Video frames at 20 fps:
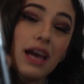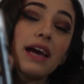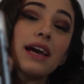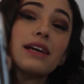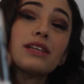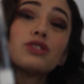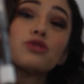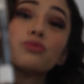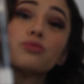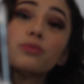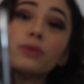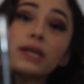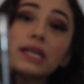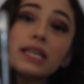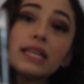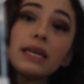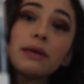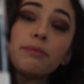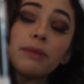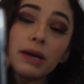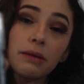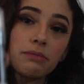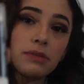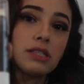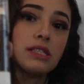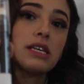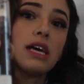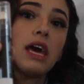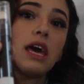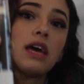It's really
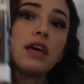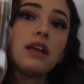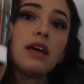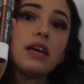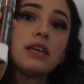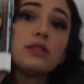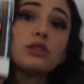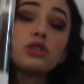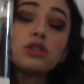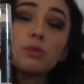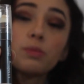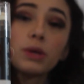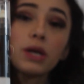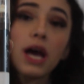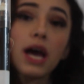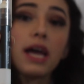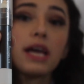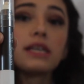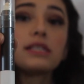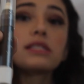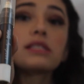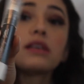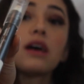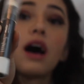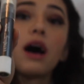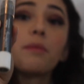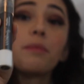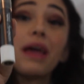pigmented, it's super nice.